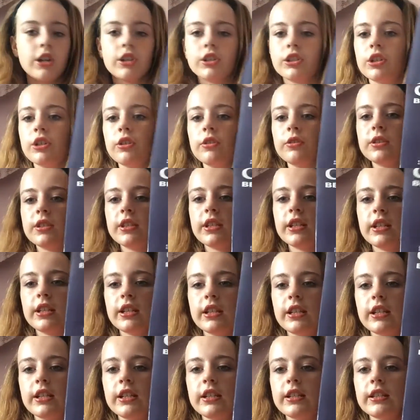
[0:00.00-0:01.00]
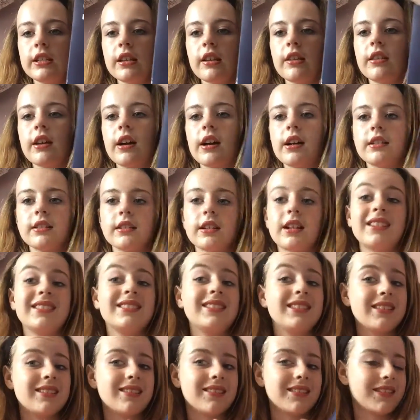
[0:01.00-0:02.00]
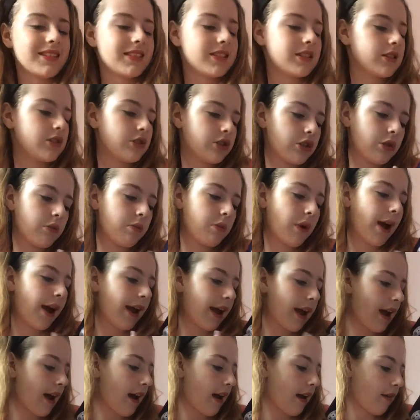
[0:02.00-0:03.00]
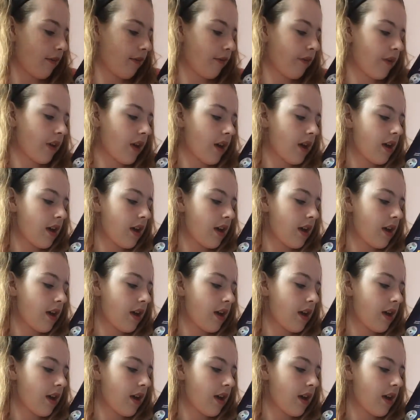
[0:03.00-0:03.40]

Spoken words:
2 CDs that I didn't listen to, but I have.